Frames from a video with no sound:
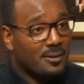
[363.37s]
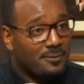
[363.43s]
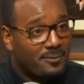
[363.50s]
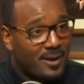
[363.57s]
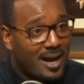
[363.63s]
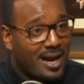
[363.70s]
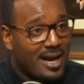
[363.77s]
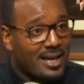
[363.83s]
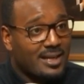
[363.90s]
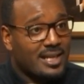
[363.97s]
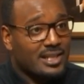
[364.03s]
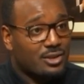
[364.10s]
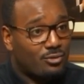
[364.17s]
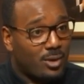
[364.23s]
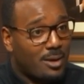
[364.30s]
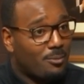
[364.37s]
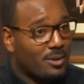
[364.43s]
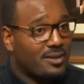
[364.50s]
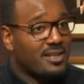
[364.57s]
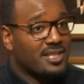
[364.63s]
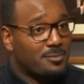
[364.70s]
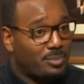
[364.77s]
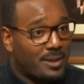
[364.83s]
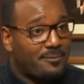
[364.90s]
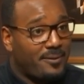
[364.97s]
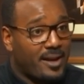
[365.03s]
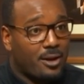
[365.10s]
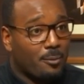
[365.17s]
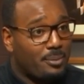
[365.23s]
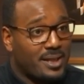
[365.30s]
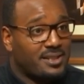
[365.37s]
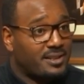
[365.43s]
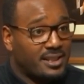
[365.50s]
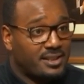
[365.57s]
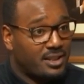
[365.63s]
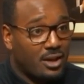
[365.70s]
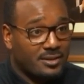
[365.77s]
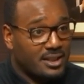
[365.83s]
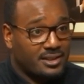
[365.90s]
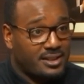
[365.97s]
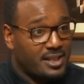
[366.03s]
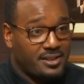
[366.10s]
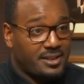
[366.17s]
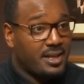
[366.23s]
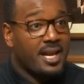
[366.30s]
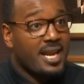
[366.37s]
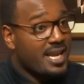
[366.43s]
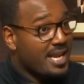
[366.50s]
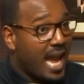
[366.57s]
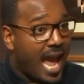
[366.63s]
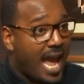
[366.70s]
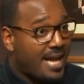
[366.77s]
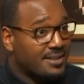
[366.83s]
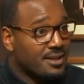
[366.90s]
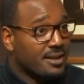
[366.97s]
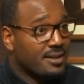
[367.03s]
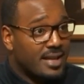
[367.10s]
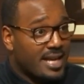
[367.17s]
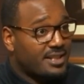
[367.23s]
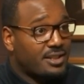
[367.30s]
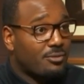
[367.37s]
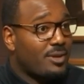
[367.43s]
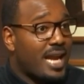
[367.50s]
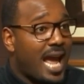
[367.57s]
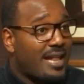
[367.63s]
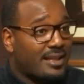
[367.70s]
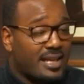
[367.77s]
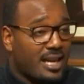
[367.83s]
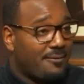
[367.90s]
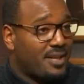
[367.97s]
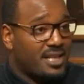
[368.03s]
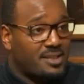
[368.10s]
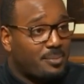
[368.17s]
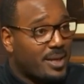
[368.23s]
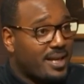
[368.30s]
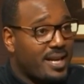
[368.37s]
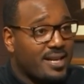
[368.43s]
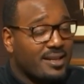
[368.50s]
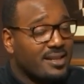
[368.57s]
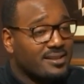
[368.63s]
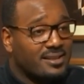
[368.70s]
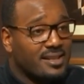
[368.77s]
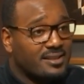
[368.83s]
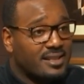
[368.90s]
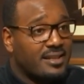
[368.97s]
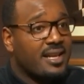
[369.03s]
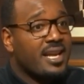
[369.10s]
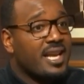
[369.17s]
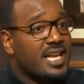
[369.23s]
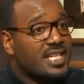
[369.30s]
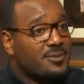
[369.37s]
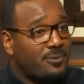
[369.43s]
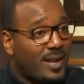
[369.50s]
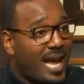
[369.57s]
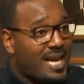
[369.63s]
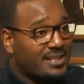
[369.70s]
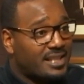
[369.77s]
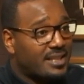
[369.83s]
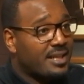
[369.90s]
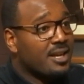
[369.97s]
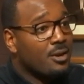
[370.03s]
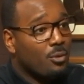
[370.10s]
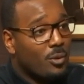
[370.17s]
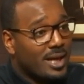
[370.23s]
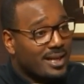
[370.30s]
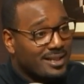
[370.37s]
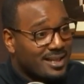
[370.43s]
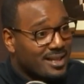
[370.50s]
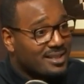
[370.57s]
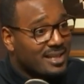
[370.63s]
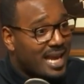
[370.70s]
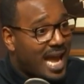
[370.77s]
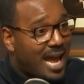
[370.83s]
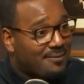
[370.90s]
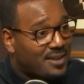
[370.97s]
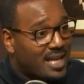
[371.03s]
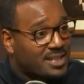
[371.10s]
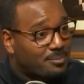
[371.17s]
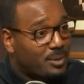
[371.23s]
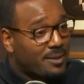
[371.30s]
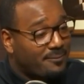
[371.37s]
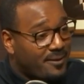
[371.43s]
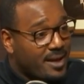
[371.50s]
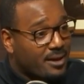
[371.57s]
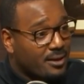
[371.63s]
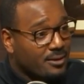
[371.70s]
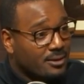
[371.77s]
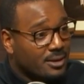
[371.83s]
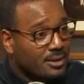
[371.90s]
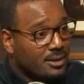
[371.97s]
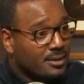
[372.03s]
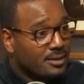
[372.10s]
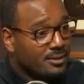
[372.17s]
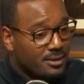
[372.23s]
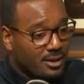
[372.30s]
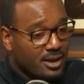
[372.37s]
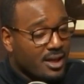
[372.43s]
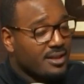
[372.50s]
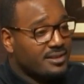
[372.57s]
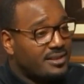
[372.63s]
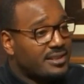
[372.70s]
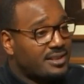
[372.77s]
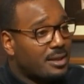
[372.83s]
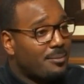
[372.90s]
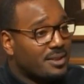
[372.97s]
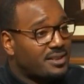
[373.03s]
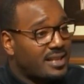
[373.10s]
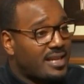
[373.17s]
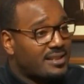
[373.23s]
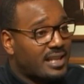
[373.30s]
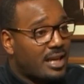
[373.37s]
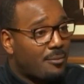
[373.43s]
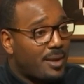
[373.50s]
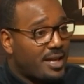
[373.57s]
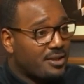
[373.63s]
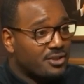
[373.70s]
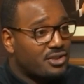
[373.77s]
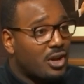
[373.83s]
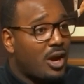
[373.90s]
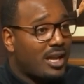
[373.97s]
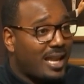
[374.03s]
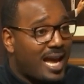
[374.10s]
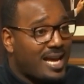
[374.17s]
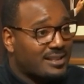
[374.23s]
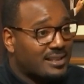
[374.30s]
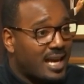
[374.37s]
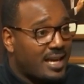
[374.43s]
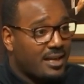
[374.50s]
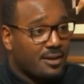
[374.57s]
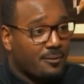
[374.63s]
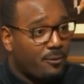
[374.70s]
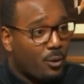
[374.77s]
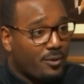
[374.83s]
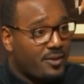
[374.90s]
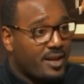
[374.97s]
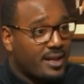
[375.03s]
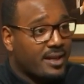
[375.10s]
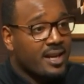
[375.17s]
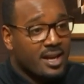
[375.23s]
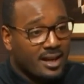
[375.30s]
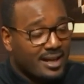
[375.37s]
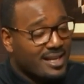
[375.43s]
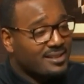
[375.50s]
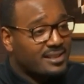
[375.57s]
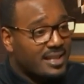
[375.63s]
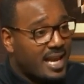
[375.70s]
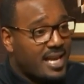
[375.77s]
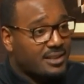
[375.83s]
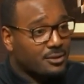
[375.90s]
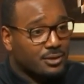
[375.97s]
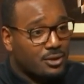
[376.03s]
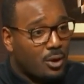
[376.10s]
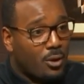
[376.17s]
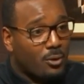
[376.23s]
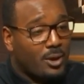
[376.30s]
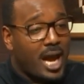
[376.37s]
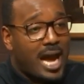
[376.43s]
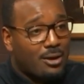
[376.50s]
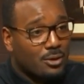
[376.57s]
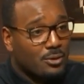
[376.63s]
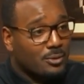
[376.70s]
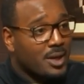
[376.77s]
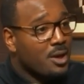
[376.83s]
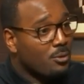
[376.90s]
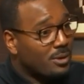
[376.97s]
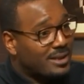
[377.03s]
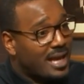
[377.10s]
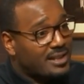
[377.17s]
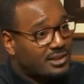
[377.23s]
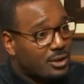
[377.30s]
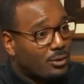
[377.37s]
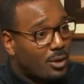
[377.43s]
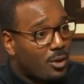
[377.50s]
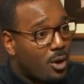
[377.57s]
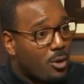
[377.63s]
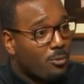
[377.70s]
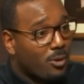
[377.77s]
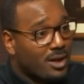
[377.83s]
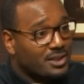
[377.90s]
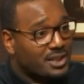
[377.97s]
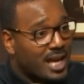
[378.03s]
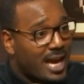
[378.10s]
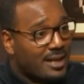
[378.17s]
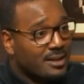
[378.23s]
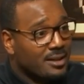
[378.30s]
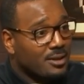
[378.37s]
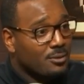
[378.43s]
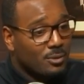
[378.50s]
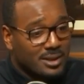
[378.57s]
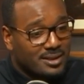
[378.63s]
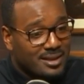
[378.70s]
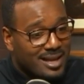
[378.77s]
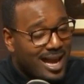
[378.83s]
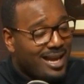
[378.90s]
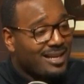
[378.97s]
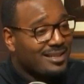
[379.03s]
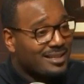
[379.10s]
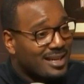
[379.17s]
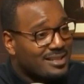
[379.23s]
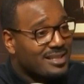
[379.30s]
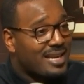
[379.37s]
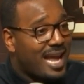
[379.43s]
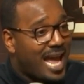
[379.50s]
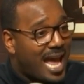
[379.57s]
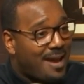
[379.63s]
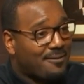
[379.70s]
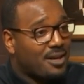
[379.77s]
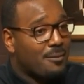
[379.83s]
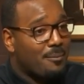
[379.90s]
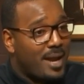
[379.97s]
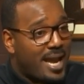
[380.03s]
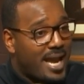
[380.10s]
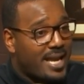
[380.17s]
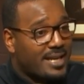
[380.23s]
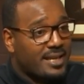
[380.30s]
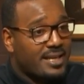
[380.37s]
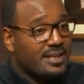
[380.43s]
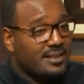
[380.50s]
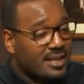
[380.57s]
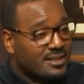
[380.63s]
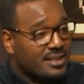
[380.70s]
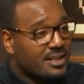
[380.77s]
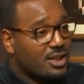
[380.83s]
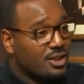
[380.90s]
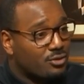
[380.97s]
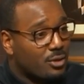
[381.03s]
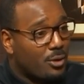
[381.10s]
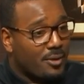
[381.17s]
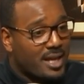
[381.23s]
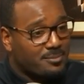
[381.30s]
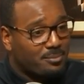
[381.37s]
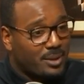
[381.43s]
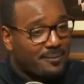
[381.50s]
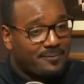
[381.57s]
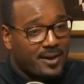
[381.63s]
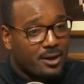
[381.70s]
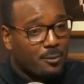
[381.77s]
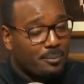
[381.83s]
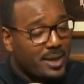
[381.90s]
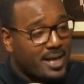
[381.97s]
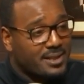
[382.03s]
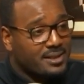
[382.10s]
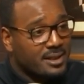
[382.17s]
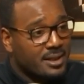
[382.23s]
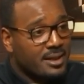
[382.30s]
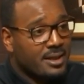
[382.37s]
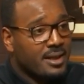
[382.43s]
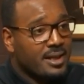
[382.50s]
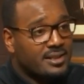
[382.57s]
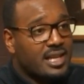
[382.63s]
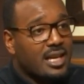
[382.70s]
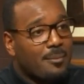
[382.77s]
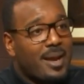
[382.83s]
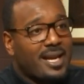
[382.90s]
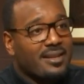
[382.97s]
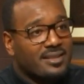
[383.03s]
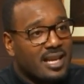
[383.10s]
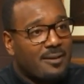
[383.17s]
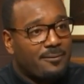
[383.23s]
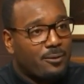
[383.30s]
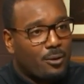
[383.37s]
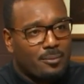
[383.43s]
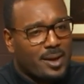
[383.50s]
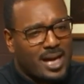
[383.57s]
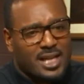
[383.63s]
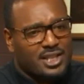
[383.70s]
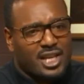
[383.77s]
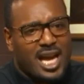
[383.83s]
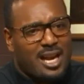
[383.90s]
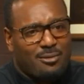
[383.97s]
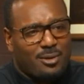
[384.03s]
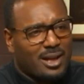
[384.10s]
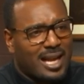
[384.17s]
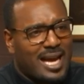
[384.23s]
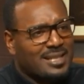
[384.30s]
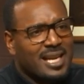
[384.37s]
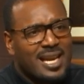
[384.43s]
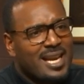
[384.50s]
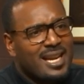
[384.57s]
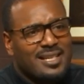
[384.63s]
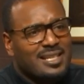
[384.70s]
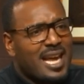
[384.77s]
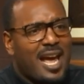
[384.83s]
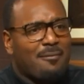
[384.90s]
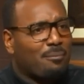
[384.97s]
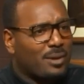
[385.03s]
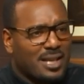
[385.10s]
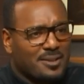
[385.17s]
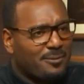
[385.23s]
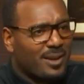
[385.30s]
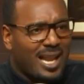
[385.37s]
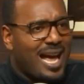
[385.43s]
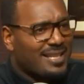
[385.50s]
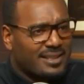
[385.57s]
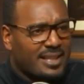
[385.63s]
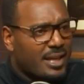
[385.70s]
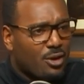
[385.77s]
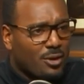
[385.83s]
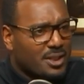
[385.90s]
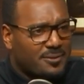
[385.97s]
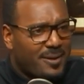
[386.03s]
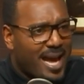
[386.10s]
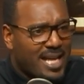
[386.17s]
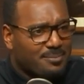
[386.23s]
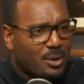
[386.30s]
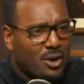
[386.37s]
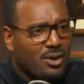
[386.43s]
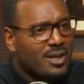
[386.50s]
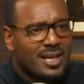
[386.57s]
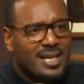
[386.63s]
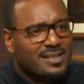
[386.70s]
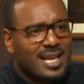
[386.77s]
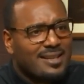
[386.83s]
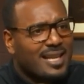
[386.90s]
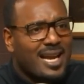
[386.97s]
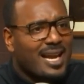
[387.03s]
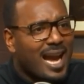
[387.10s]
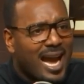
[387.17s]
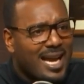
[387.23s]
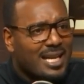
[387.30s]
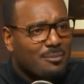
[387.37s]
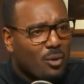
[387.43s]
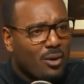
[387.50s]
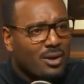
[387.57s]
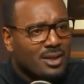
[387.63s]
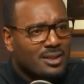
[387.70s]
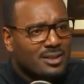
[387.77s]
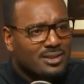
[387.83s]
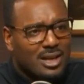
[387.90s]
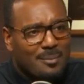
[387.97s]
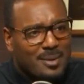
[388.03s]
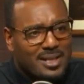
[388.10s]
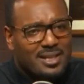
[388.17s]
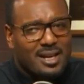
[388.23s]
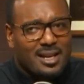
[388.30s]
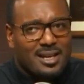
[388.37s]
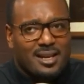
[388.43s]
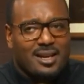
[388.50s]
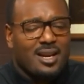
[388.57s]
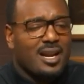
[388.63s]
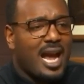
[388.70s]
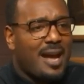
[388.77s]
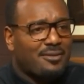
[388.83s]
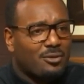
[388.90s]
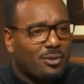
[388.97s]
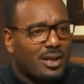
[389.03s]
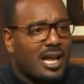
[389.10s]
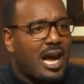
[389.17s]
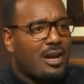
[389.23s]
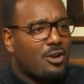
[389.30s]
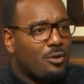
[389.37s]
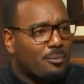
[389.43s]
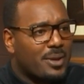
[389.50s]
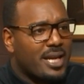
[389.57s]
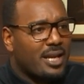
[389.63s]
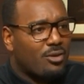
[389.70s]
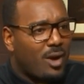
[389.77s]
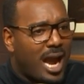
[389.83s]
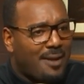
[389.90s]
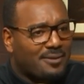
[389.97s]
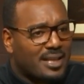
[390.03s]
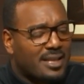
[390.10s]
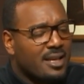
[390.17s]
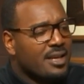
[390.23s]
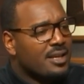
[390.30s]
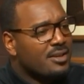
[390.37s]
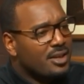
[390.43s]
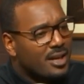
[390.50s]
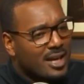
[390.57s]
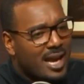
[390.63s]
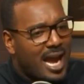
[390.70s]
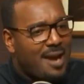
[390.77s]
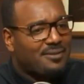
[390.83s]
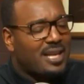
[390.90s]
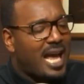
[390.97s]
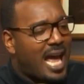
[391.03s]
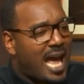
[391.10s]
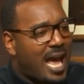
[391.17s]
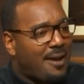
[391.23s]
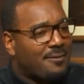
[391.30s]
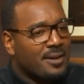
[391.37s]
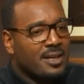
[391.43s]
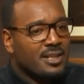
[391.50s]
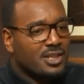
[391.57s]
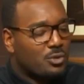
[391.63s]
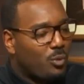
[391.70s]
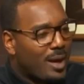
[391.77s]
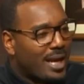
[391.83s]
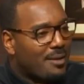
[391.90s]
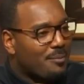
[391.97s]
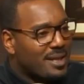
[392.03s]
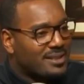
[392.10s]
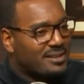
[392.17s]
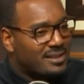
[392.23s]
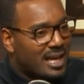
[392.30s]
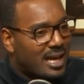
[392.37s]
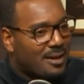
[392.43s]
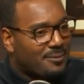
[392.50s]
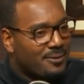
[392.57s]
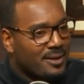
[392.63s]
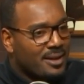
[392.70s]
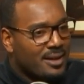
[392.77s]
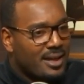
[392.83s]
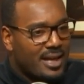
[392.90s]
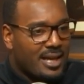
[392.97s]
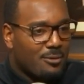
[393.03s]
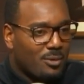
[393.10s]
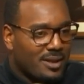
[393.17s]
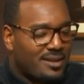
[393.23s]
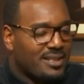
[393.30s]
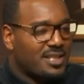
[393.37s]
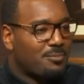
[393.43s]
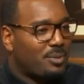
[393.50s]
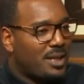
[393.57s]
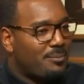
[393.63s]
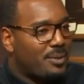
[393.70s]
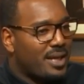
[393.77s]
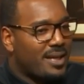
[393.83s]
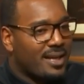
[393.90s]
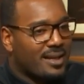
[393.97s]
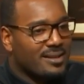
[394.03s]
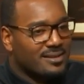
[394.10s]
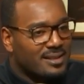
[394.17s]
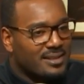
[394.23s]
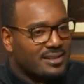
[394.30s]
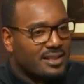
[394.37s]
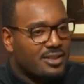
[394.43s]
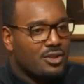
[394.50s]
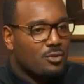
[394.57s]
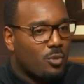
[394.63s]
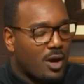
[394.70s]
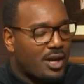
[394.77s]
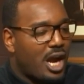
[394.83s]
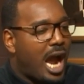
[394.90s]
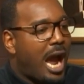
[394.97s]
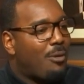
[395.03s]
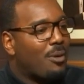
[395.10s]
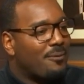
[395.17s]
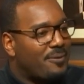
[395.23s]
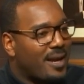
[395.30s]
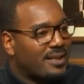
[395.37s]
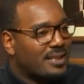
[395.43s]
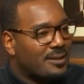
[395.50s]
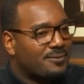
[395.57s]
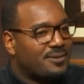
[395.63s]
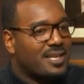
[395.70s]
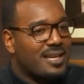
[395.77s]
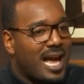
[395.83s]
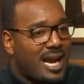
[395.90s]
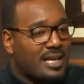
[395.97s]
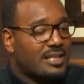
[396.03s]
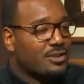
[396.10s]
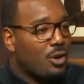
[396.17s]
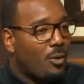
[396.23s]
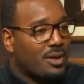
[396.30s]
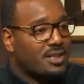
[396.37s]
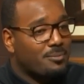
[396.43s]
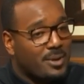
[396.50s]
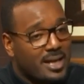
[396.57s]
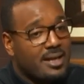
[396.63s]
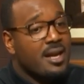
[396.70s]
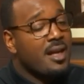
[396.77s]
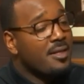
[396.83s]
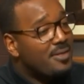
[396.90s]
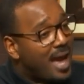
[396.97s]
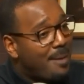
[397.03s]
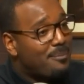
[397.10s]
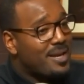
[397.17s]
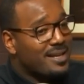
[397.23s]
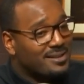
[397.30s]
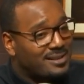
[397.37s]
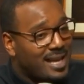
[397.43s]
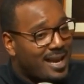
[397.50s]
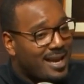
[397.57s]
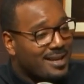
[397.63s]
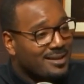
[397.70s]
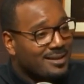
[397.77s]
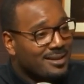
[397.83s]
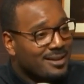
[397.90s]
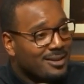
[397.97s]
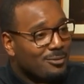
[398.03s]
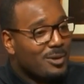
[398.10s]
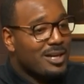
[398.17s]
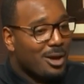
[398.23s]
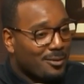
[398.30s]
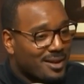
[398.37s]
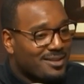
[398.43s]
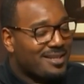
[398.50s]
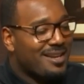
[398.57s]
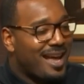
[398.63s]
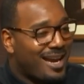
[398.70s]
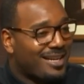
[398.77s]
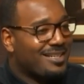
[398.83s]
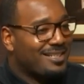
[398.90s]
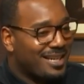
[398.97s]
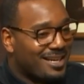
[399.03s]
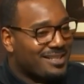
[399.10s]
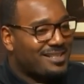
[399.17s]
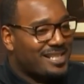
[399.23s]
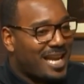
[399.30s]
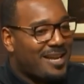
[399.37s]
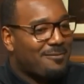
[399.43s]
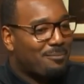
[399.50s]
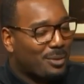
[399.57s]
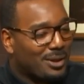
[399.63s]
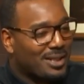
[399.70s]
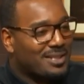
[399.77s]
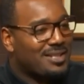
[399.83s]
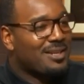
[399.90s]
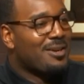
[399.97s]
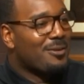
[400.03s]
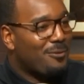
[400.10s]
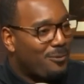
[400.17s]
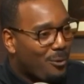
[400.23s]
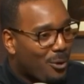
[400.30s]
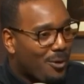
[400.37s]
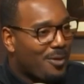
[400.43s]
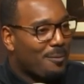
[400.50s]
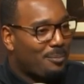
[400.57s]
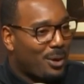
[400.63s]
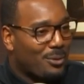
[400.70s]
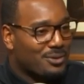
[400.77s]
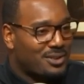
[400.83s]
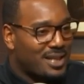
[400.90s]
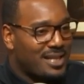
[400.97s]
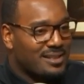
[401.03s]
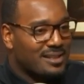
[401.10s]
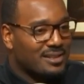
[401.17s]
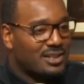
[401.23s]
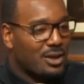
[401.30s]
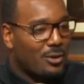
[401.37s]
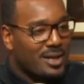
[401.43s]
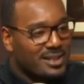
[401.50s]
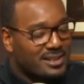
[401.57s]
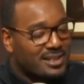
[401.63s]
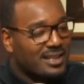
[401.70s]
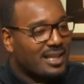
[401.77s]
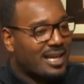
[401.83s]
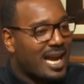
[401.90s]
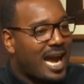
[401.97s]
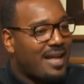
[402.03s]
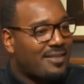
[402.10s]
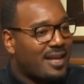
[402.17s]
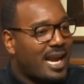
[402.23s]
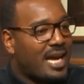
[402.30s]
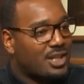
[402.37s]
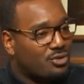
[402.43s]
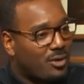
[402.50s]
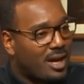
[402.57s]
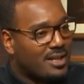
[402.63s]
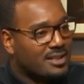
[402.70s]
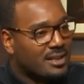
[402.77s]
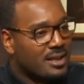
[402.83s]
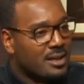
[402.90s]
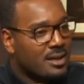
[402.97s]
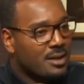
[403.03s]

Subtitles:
to find his grip with his split finger pitch this season. He has. That's the reality of it. It's been inconsistent. He's flashed it. When he doesn't have that split finger, you're going to see some mistakes that are made. You saw it last night in the 4th inning against the Angels, Cole Calhoun with that solo home run shot. When Tanaka doesn't have command and he doesn't control that split finger pitch, it's going to make it tough for him, because you got to realize he doesn't have plus velocity on his fastball. He's not that guy anymore. So, I mean, you're going to have to rely on being crafty. You're going to have swing and miss stuff. And with his split being inconsistent, you wonder how effective Tanaka is going to be. That being said, we know that Tanaka does save bullets for the postseason. So he's still a guy that I trust.